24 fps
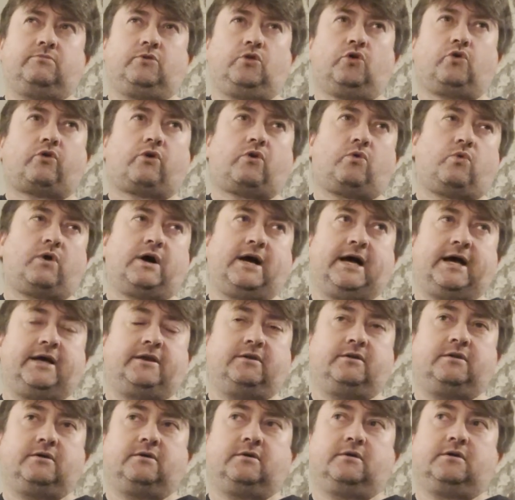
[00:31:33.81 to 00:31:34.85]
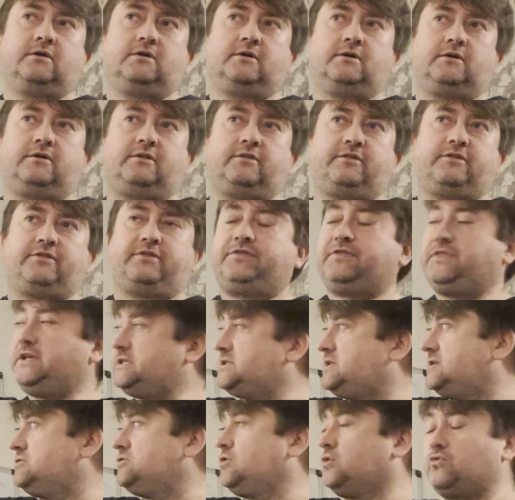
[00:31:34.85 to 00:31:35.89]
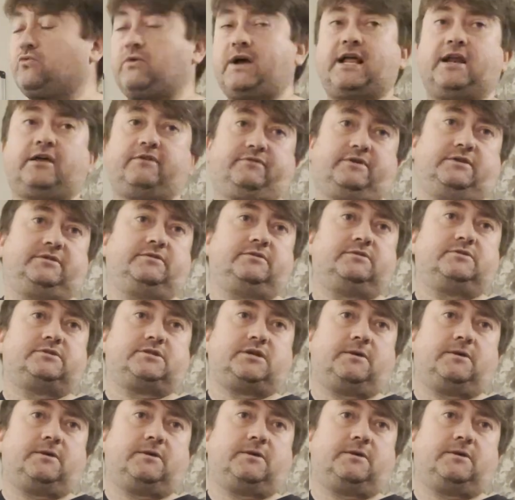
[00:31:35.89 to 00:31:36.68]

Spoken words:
LoRaWAN. This is all relevant